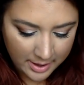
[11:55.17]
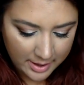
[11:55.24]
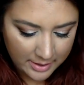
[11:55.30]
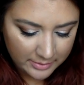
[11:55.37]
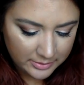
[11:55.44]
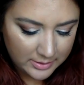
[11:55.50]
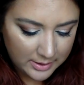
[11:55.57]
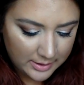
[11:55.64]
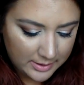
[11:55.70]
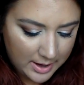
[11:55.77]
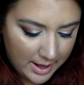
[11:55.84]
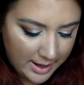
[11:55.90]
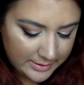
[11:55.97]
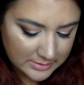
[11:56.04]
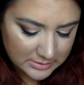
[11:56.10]
And then
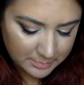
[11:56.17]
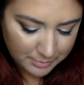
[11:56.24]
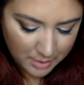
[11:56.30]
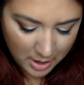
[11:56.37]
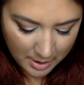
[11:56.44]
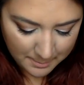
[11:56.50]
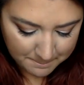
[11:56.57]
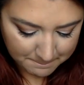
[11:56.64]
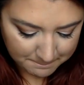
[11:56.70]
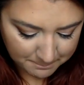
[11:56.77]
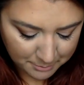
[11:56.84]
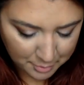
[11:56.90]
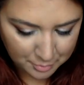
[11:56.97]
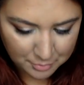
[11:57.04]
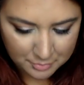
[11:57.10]
I just brought
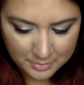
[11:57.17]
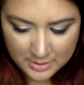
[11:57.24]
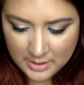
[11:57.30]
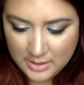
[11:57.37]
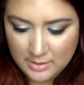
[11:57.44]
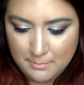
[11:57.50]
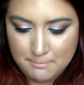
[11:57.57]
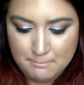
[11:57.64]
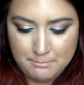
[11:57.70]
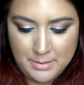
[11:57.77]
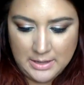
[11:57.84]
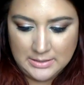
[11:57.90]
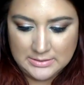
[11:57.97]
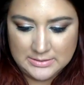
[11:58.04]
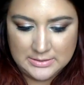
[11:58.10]
pretty
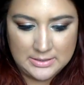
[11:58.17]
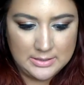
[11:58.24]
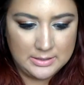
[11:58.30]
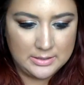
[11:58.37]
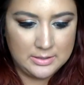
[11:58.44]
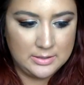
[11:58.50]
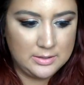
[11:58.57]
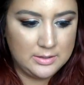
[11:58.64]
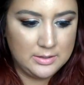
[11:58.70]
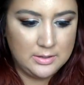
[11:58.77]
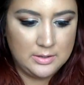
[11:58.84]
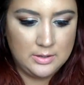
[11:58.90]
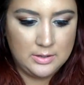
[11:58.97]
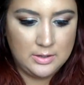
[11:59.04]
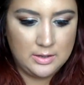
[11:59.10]
basic
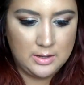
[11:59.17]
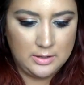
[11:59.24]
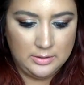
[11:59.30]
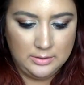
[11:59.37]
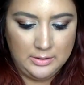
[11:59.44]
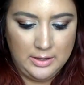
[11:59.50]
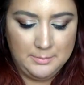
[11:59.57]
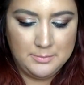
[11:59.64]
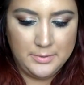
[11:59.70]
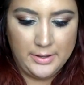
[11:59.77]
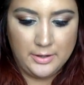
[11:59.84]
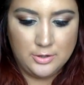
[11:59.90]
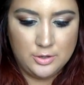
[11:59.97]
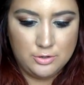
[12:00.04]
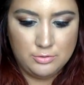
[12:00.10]
lip,
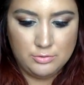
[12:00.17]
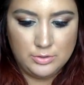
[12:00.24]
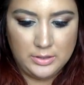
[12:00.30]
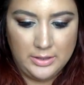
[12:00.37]
like nude